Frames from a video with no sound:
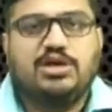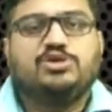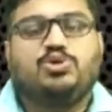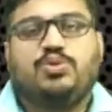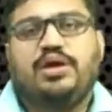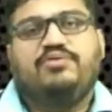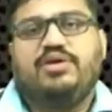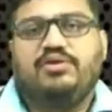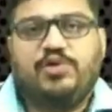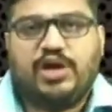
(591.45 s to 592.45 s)
so
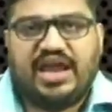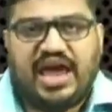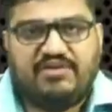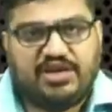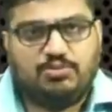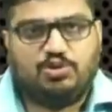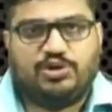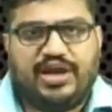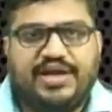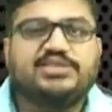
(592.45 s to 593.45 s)
where we can have
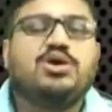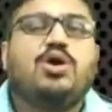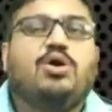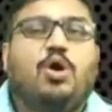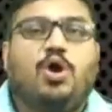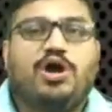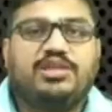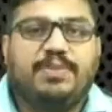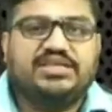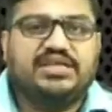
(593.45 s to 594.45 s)
hemothorax, or
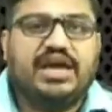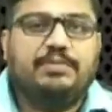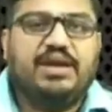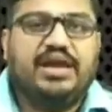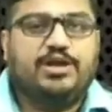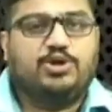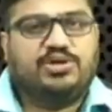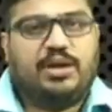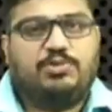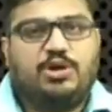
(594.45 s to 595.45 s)
the patient can bleed into
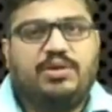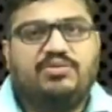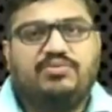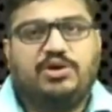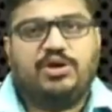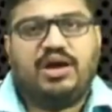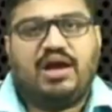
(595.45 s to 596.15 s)
the abdomen, where you